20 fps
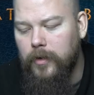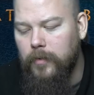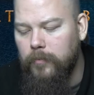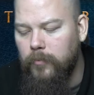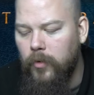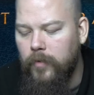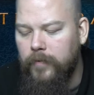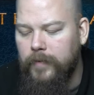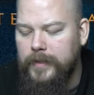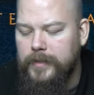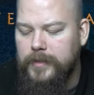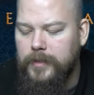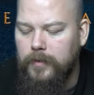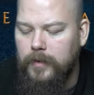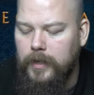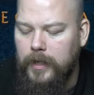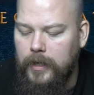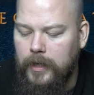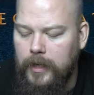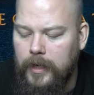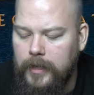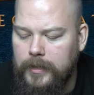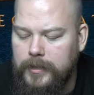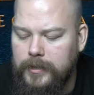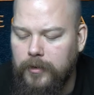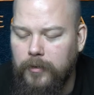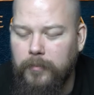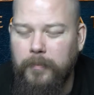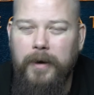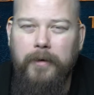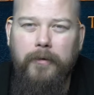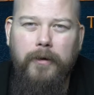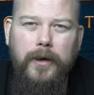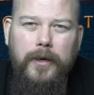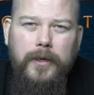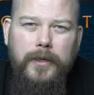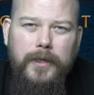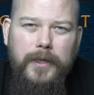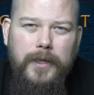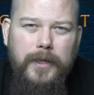can move into the mirror.
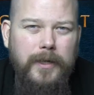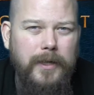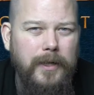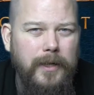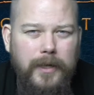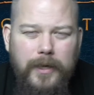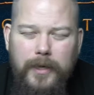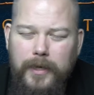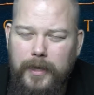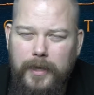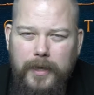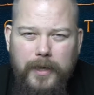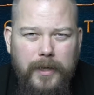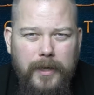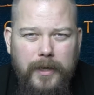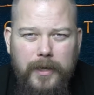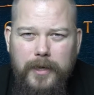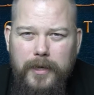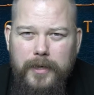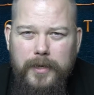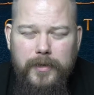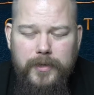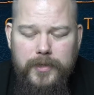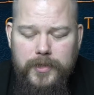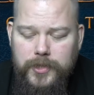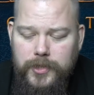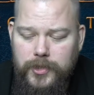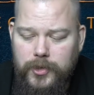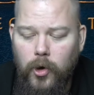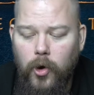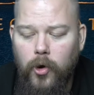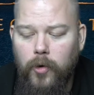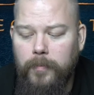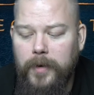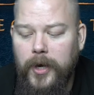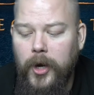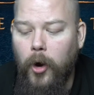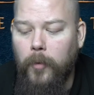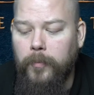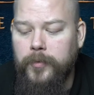So
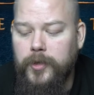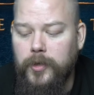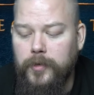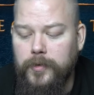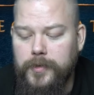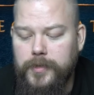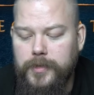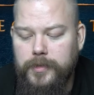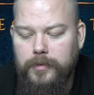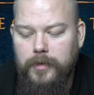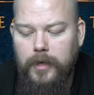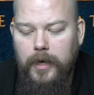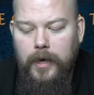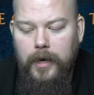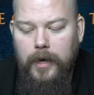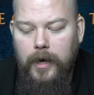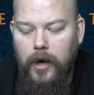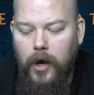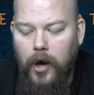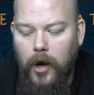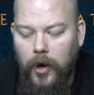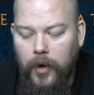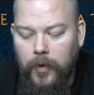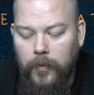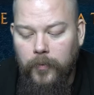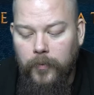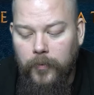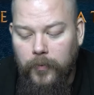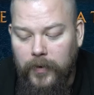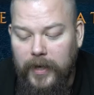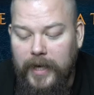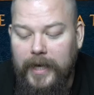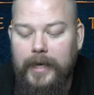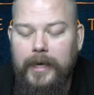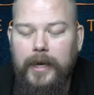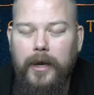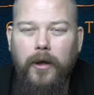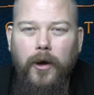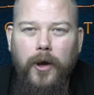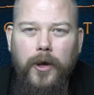many options. I
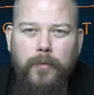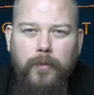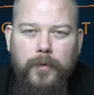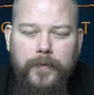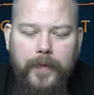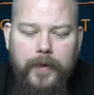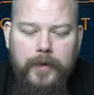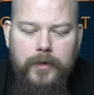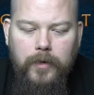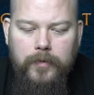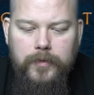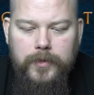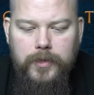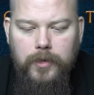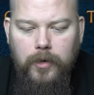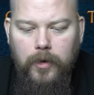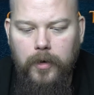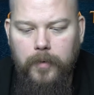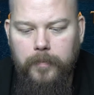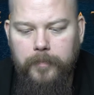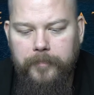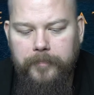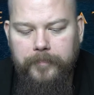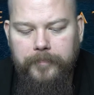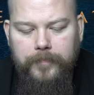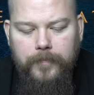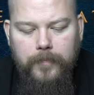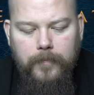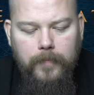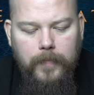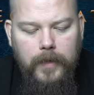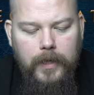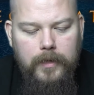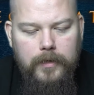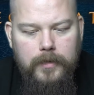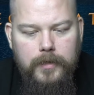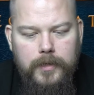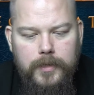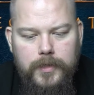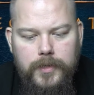really like what they've done to her.
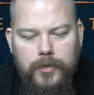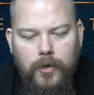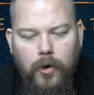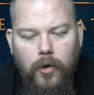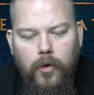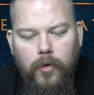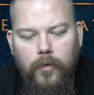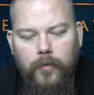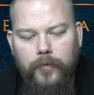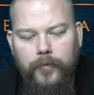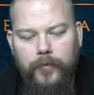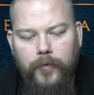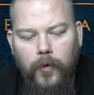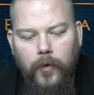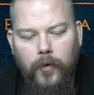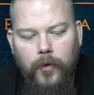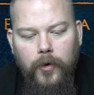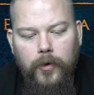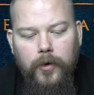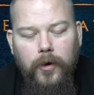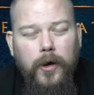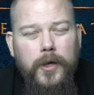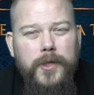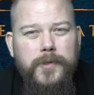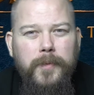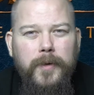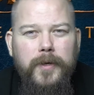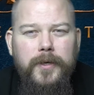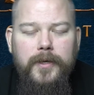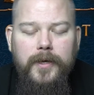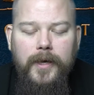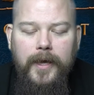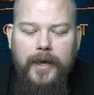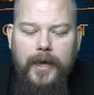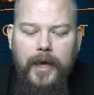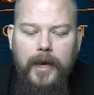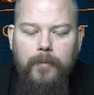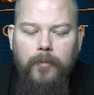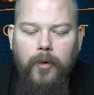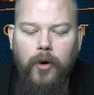So for her husband,
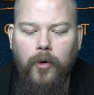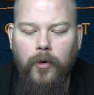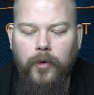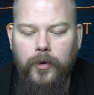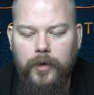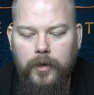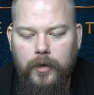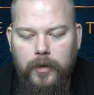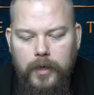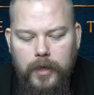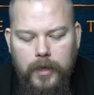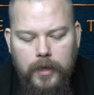Kalabaw,